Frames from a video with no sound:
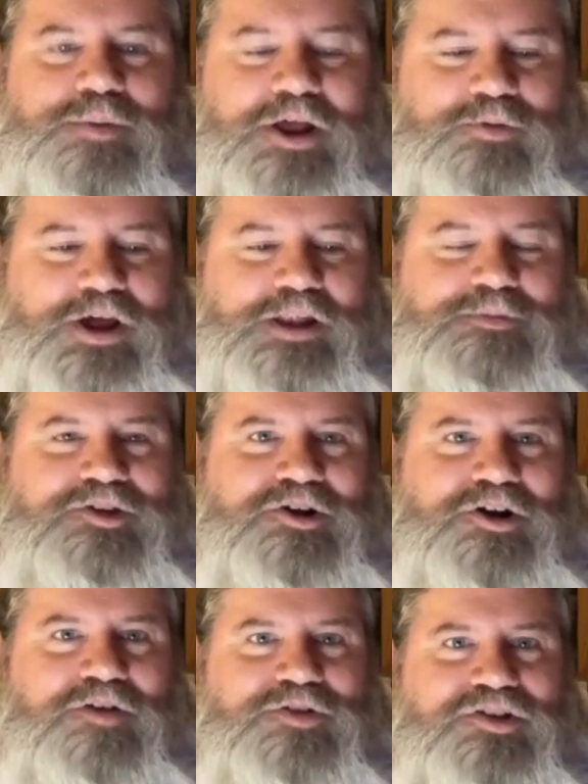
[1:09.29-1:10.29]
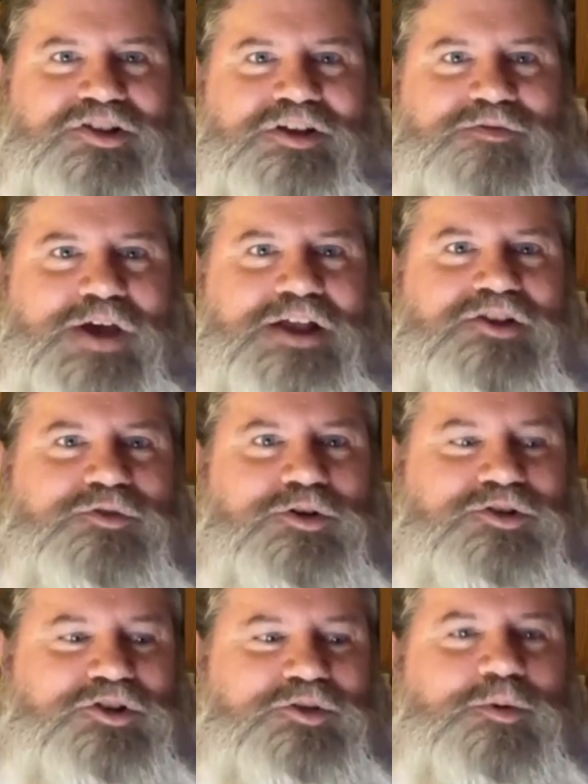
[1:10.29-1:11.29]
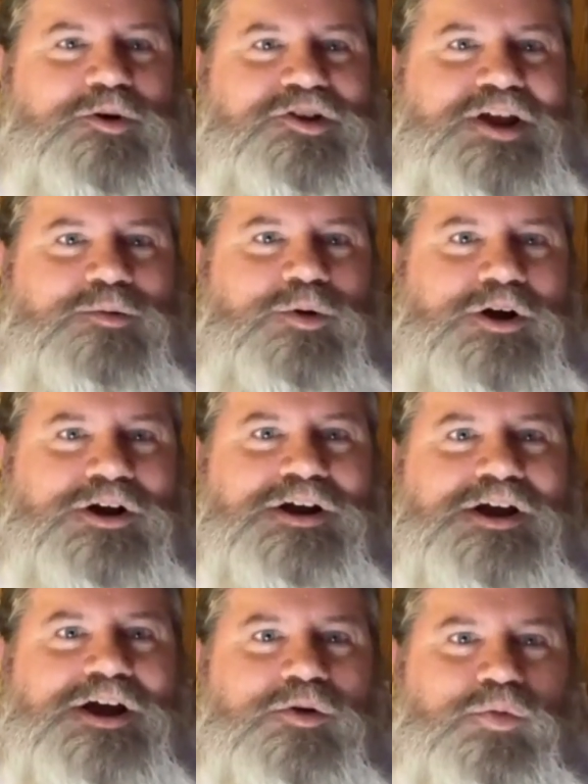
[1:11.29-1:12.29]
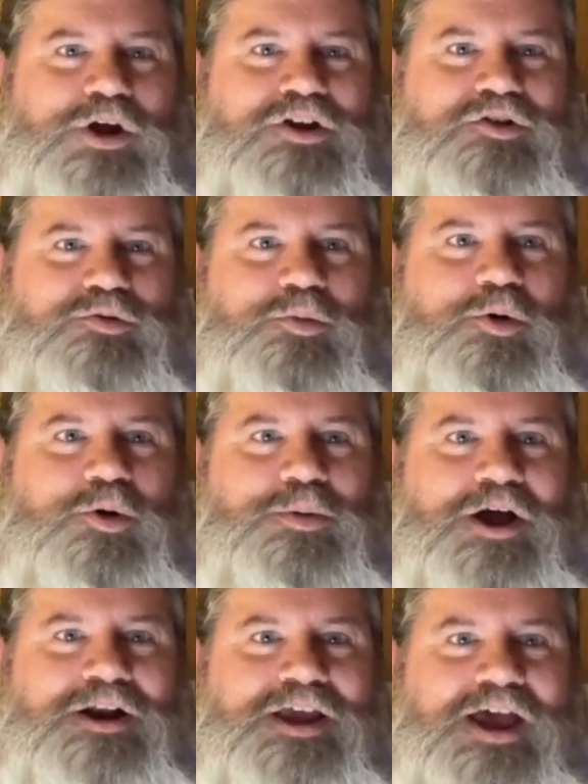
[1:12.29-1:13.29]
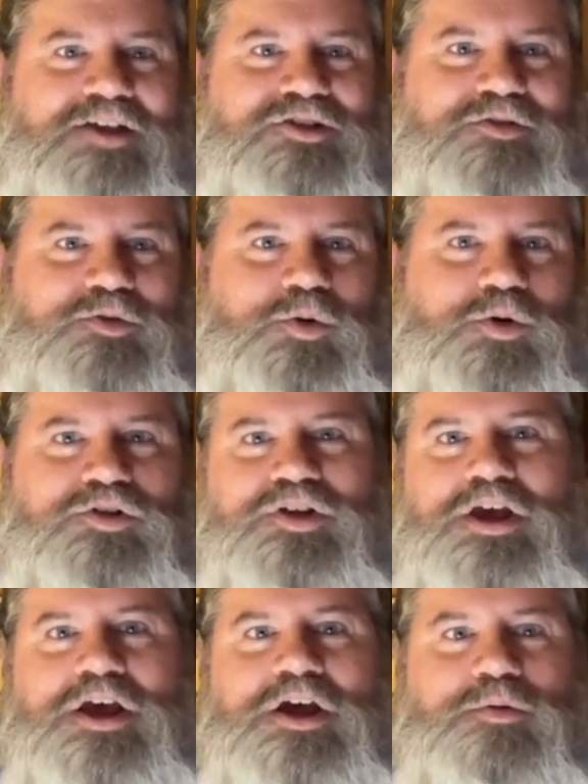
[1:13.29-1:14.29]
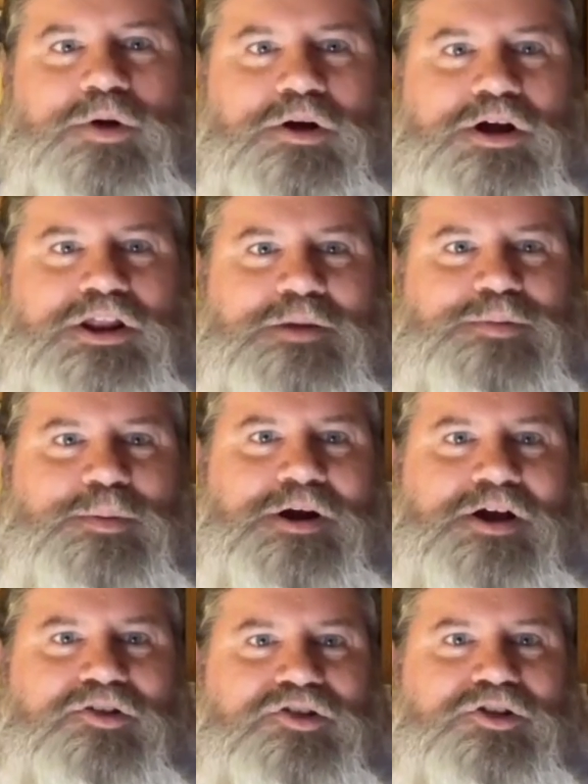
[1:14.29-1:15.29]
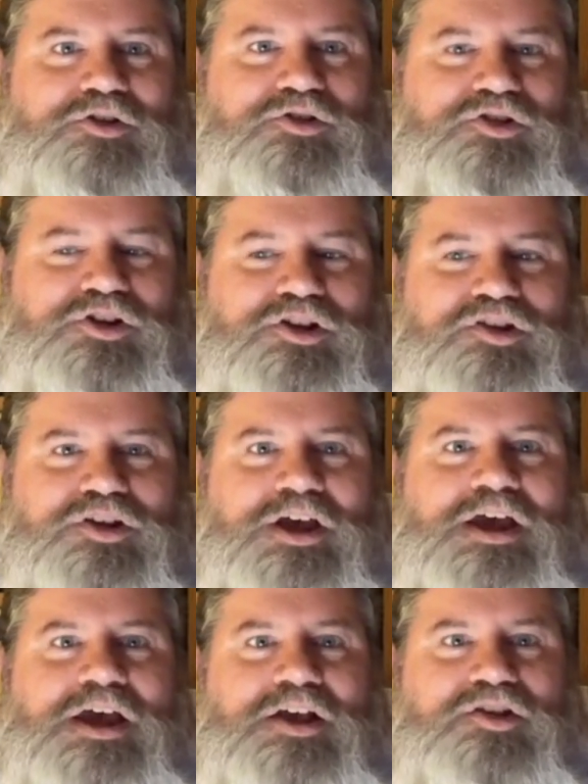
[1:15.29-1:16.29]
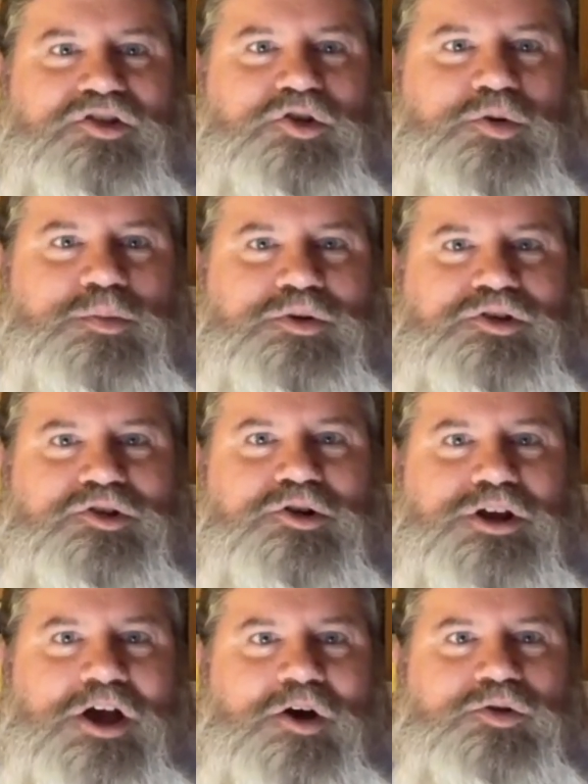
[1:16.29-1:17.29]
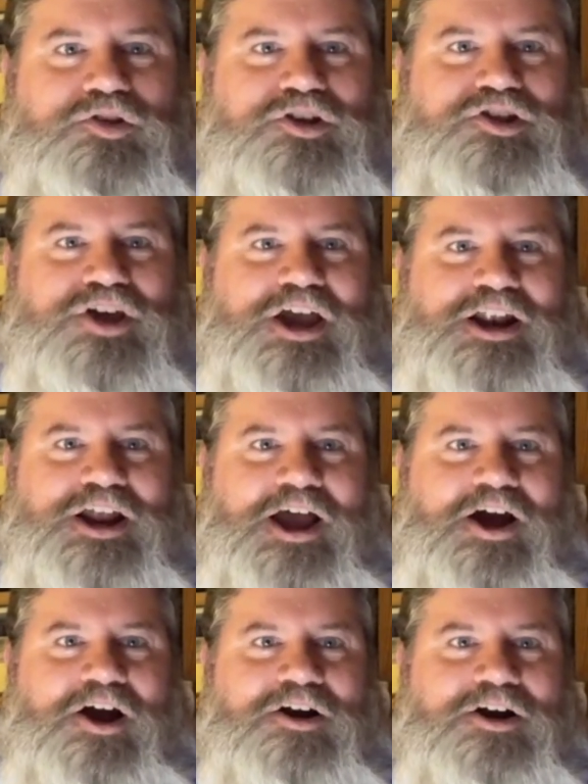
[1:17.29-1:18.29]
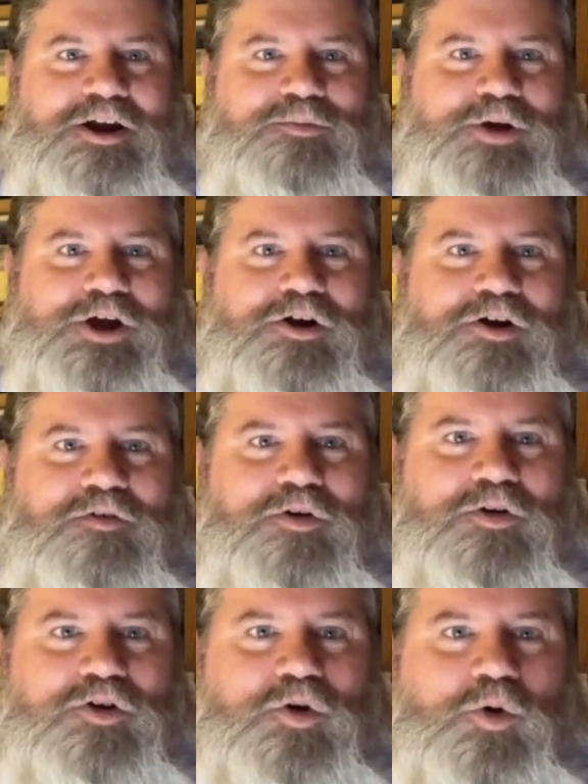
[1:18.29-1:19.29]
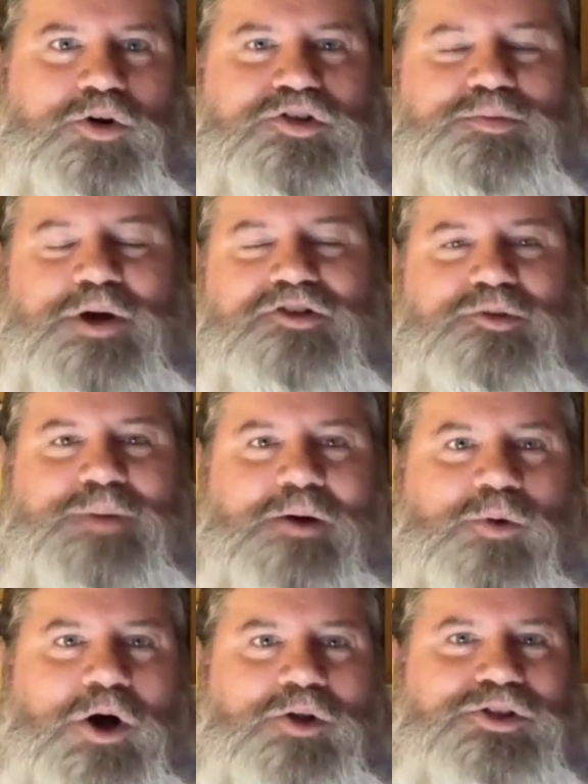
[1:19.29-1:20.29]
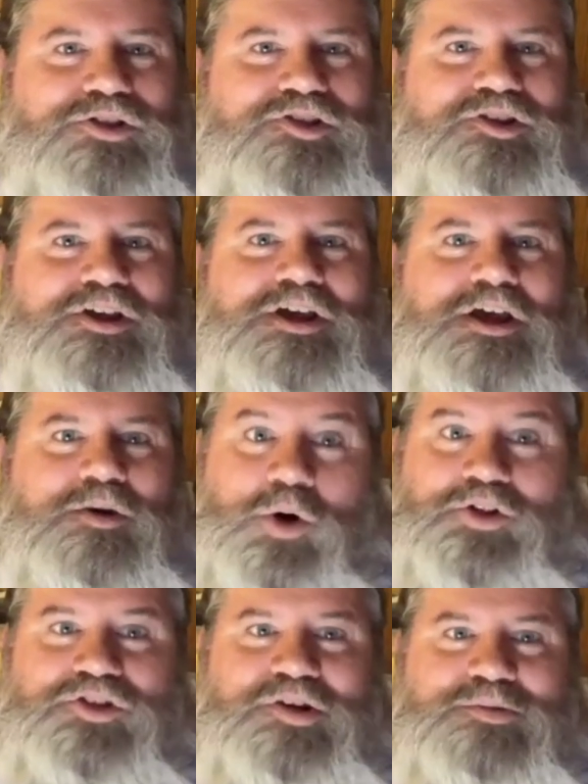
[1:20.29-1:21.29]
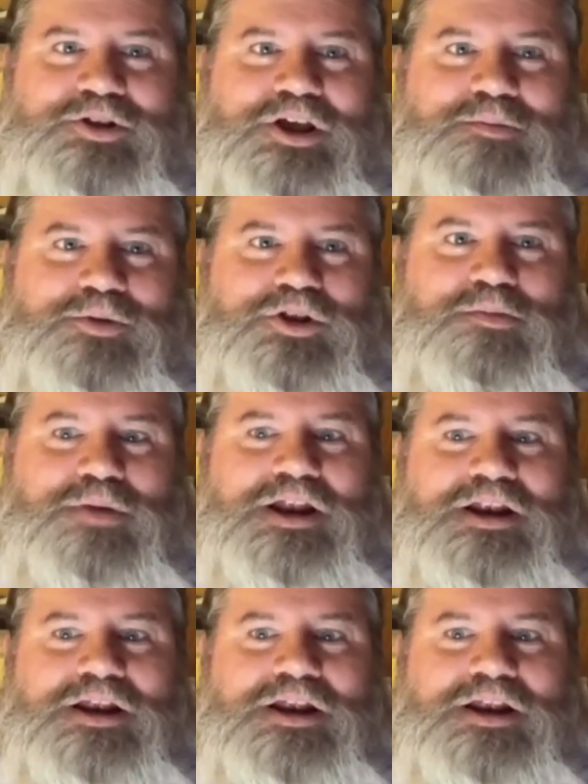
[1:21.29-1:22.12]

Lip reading: By the way, let me start off. This is the Fans First Sports Network Ranger Report Podcast. And of course, we are in the Premier Health Solutions Zoom studio, CJ and I are. And we are, of course, sponsored by Walton's. Walton's everything but the meat.